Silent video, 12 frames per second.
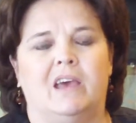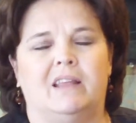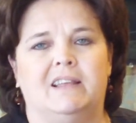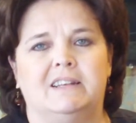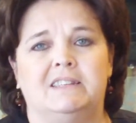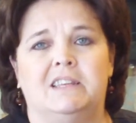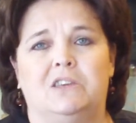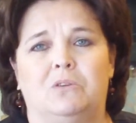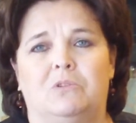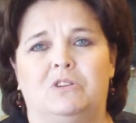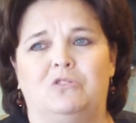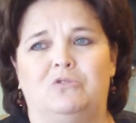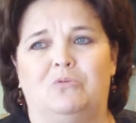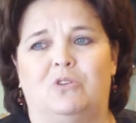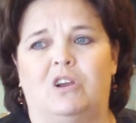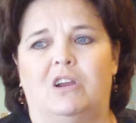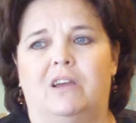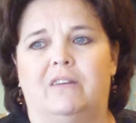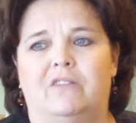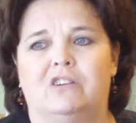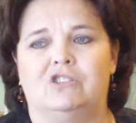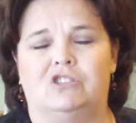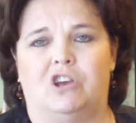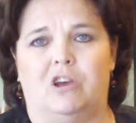I'd like to take you on a tour of
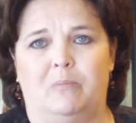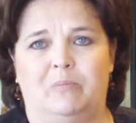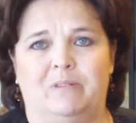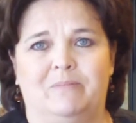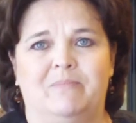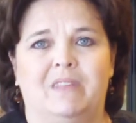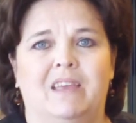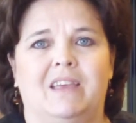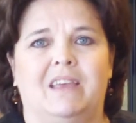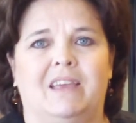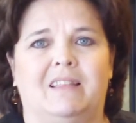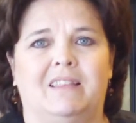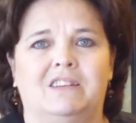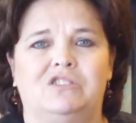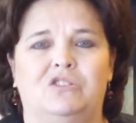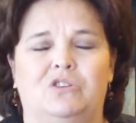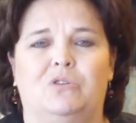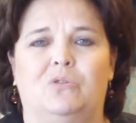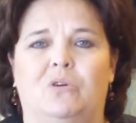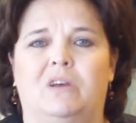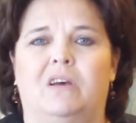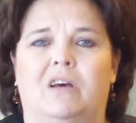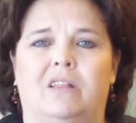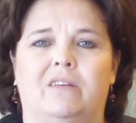our shop and let you know
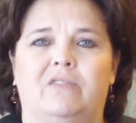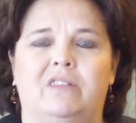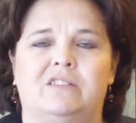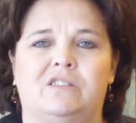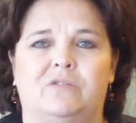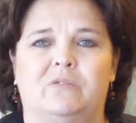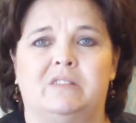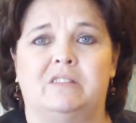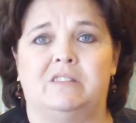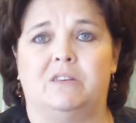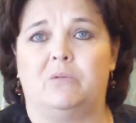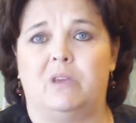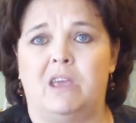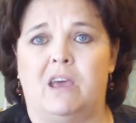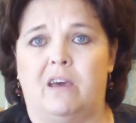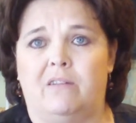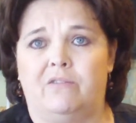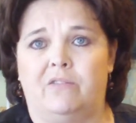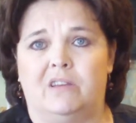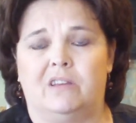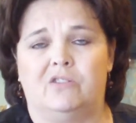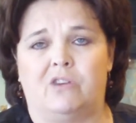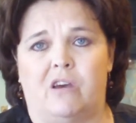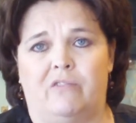all of the services that we have
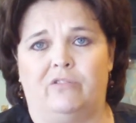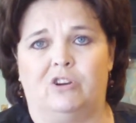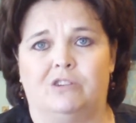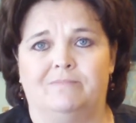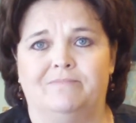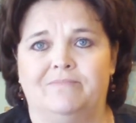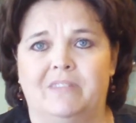to offer.